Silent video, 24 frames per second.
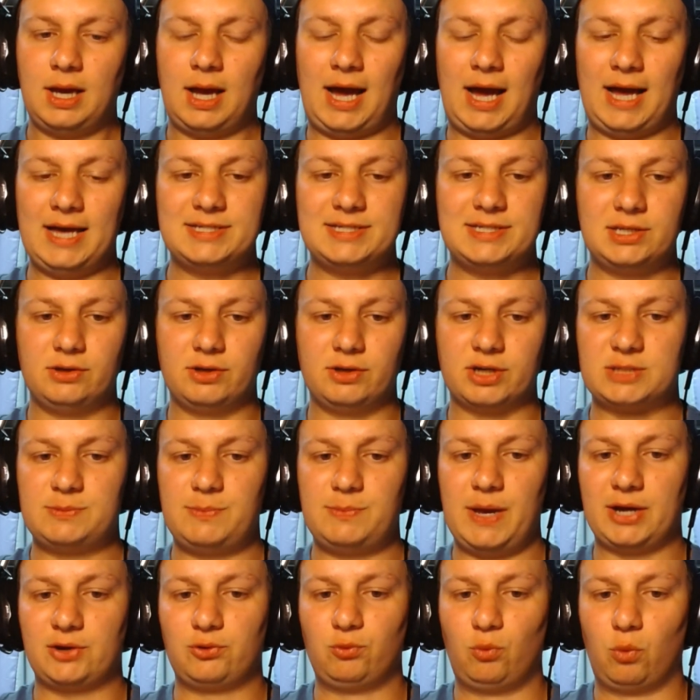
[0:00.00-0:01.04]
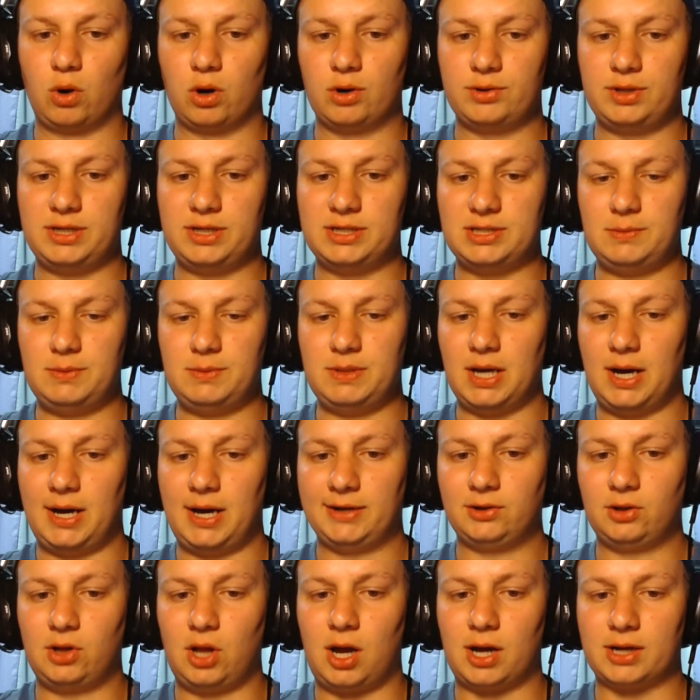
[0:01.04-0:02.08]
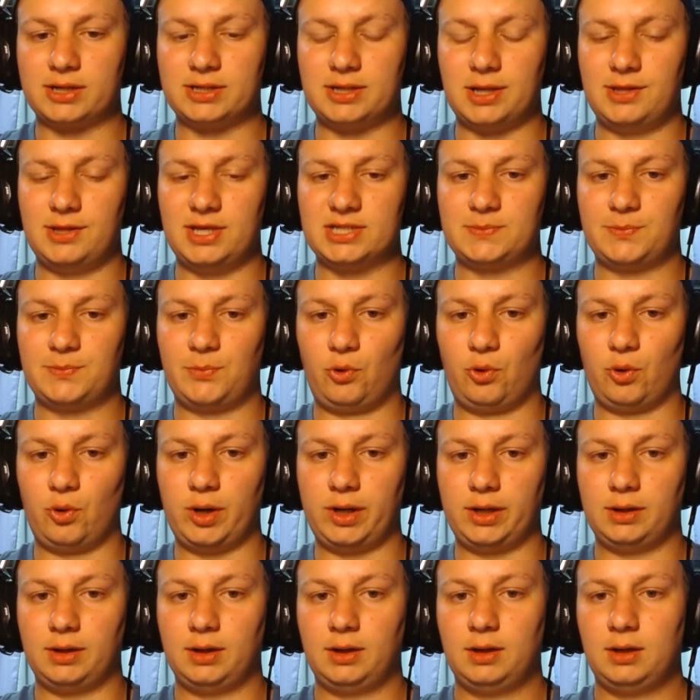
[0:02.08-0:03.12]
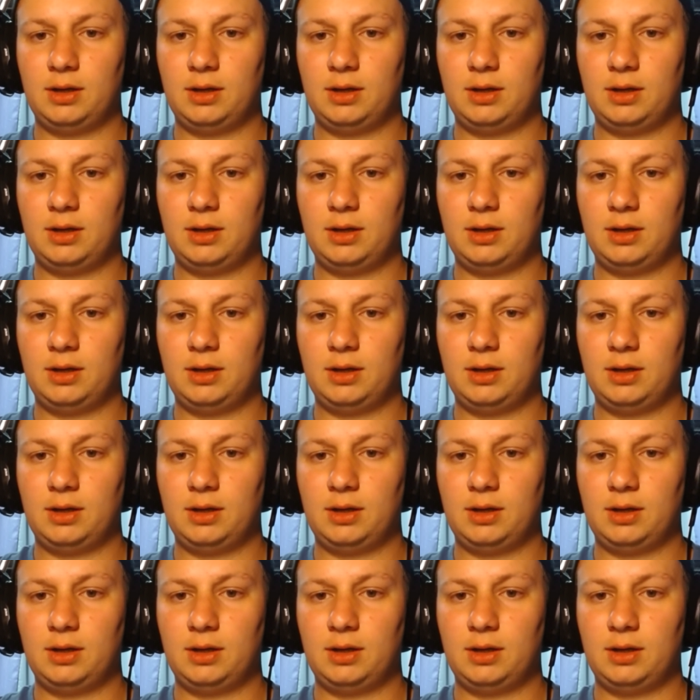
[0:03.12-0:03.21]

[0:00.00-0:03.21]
I still expect Worthy to be unlocked at this point,